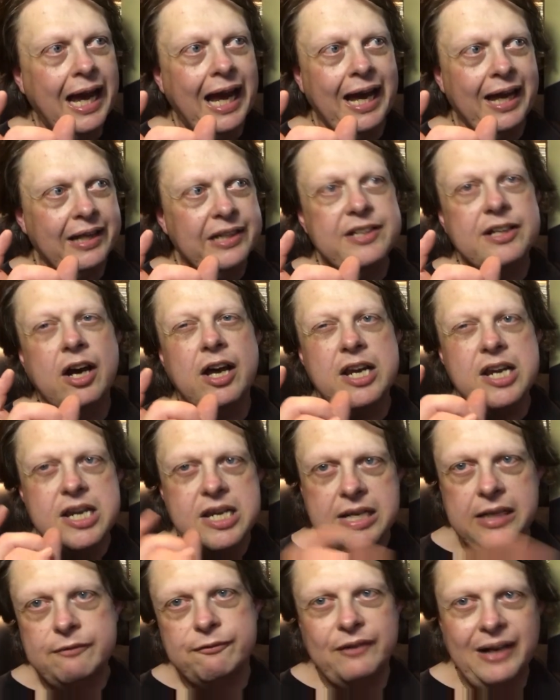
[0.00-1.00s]
And I
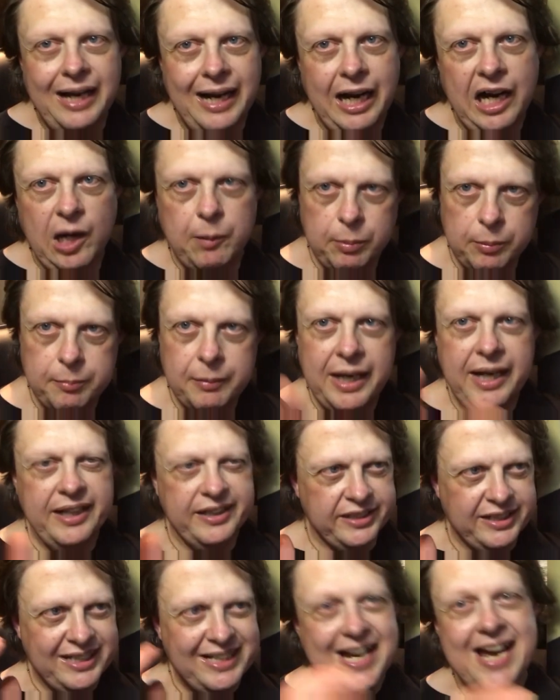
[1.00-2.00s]
love that album.
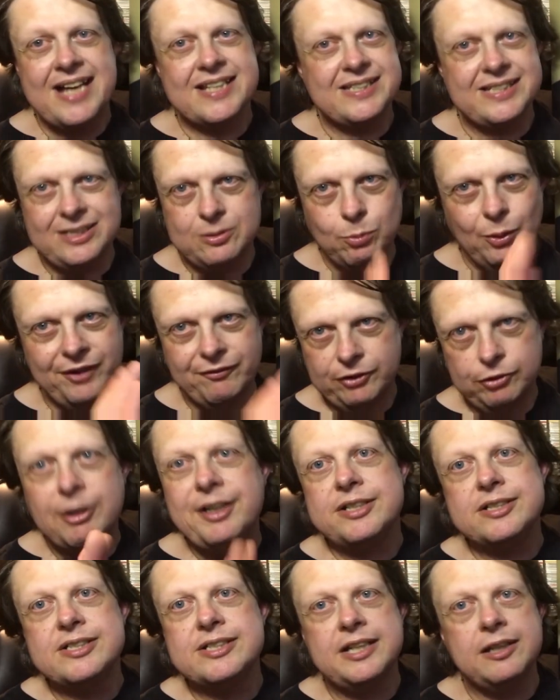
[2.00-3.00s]
And yes, it's one of the
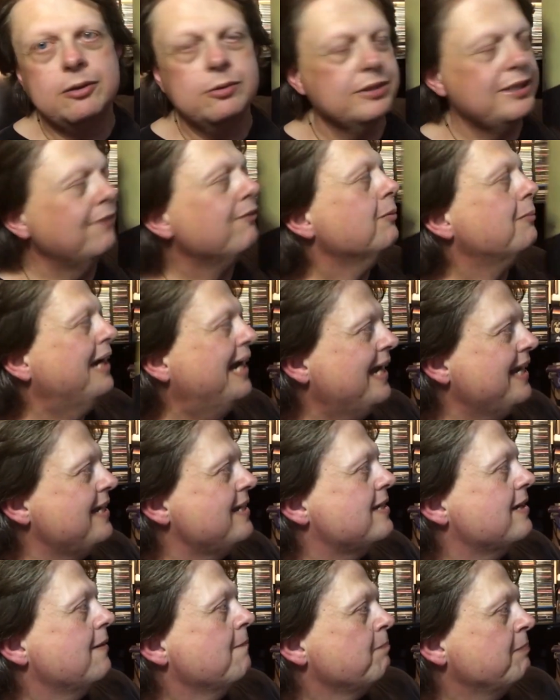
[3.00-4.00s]
greatest singles ever
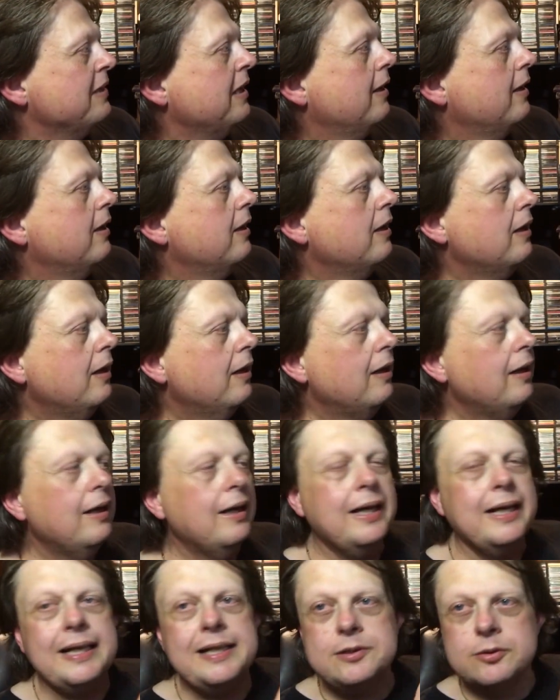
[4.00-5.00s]
made.
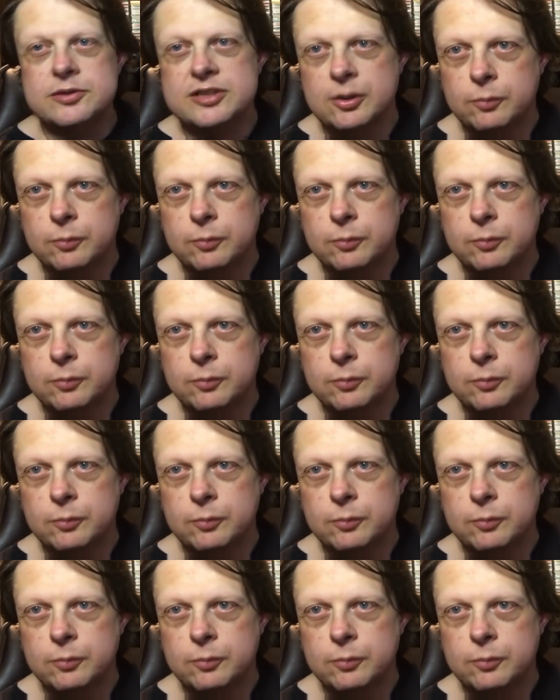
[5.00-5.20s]
He's